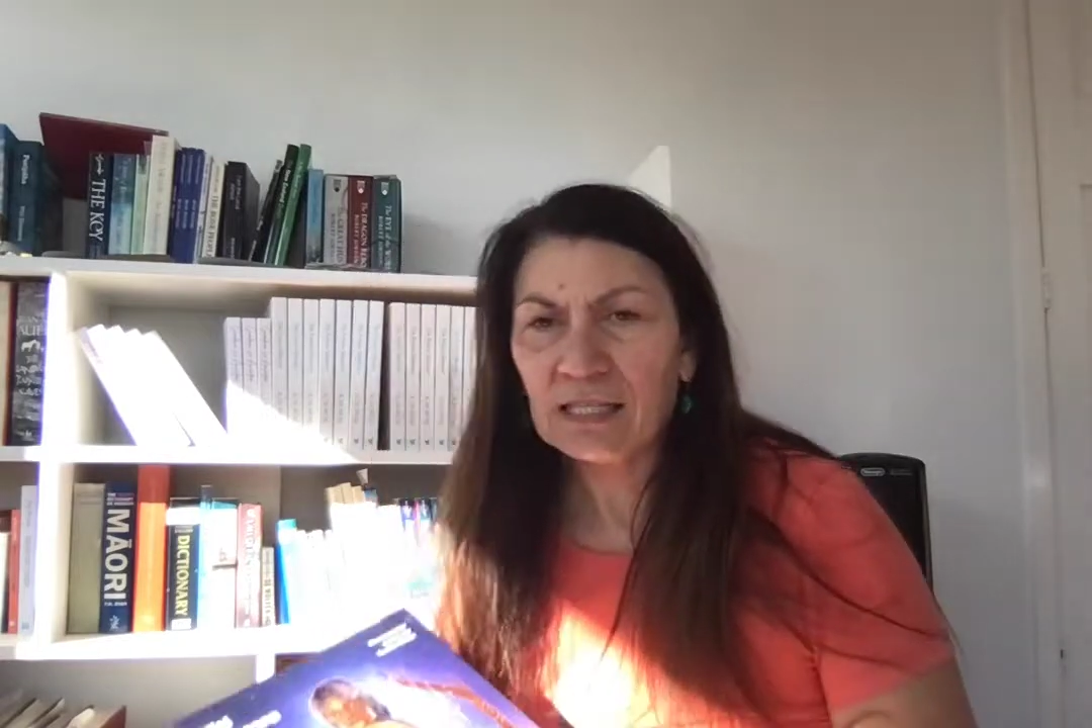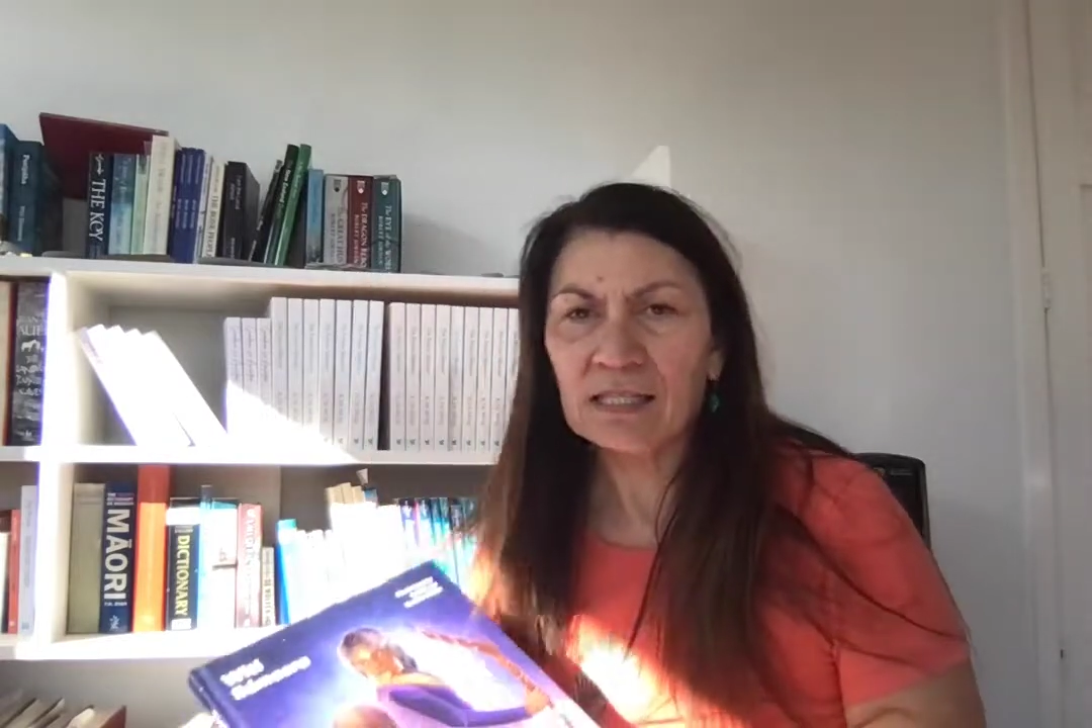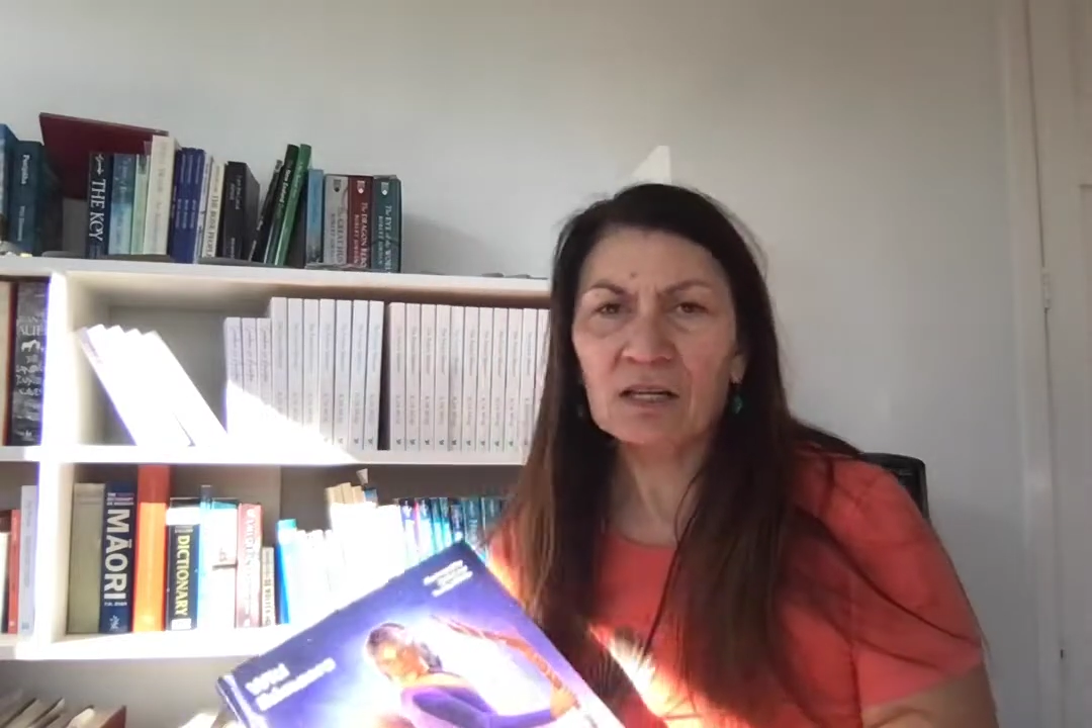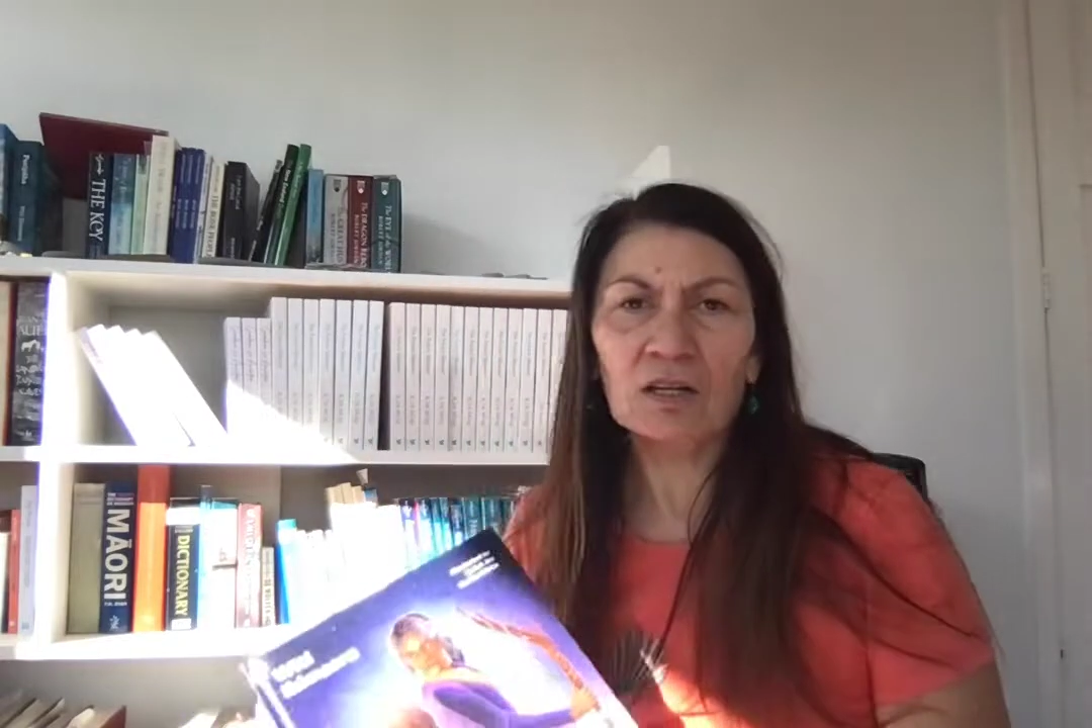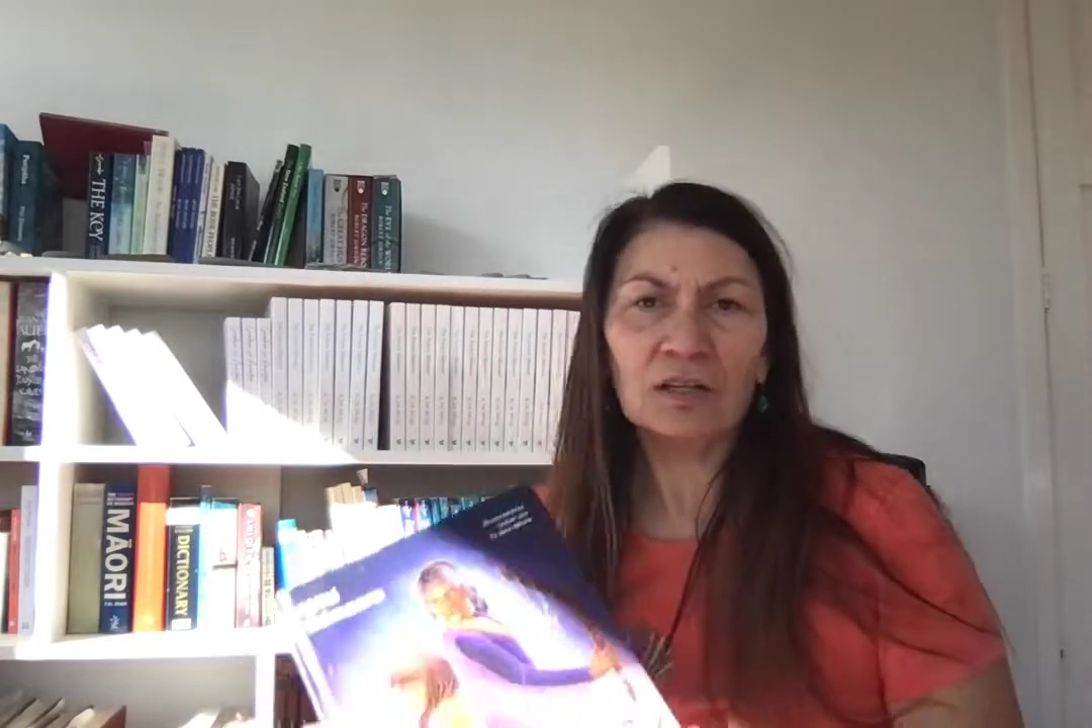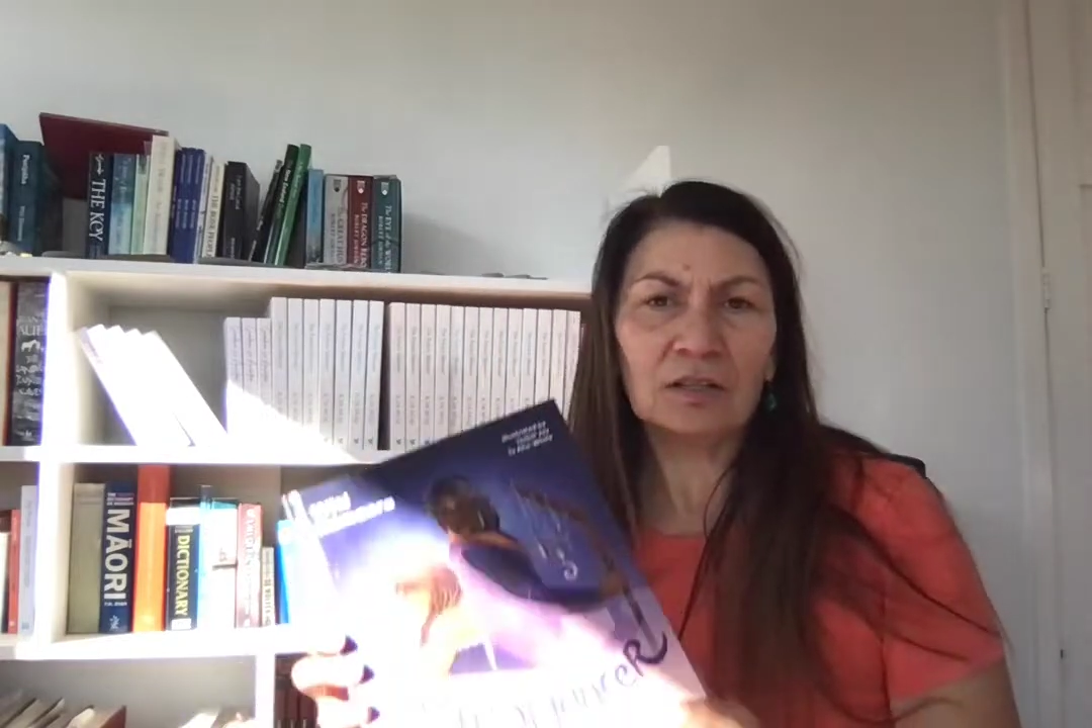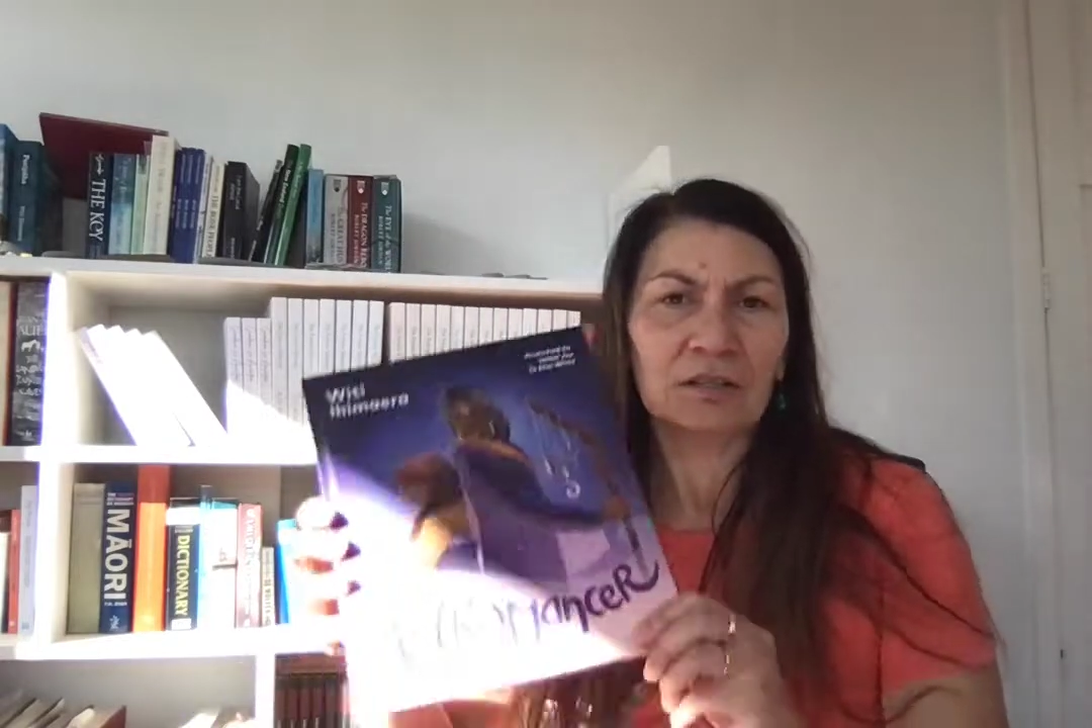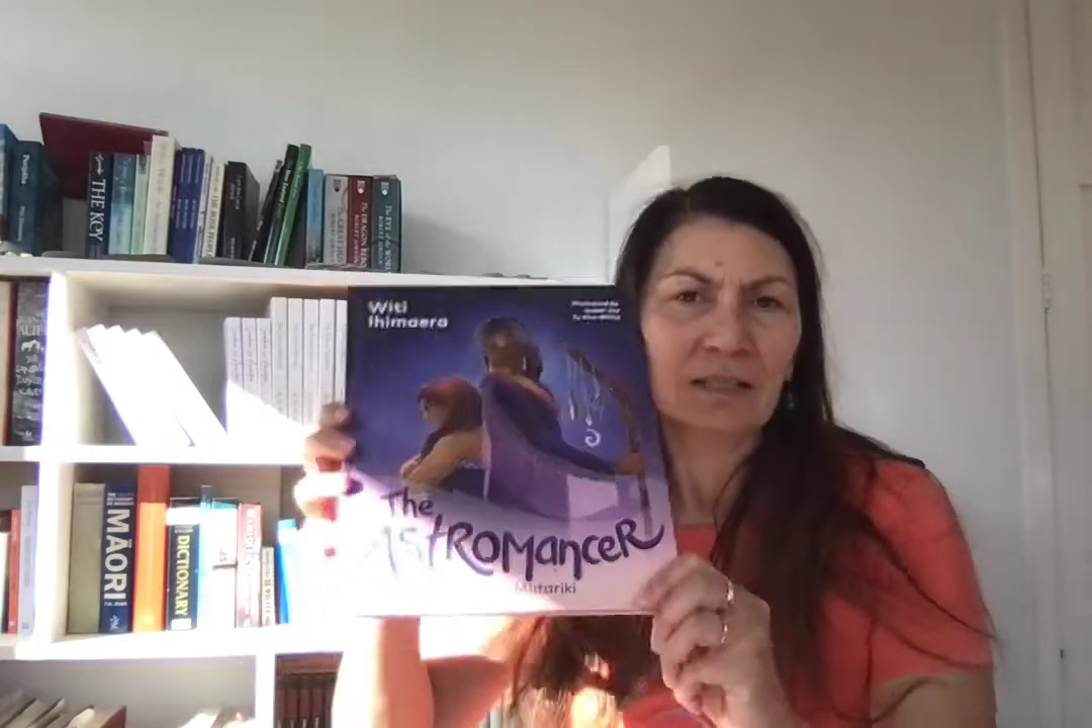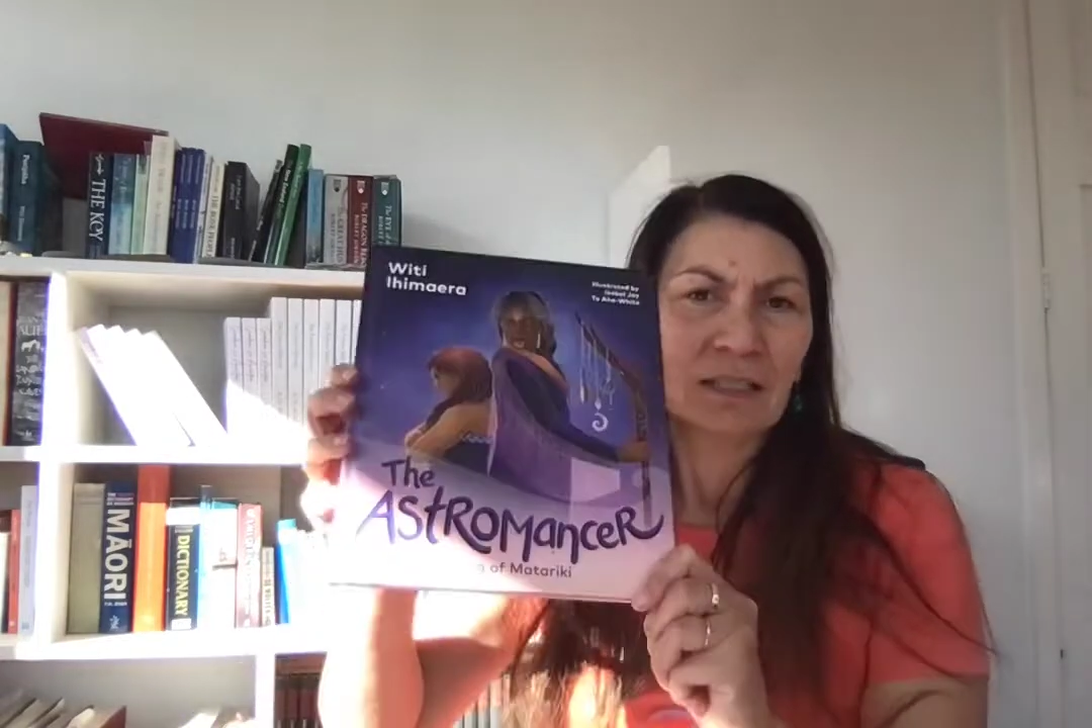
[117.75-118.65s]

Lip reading: So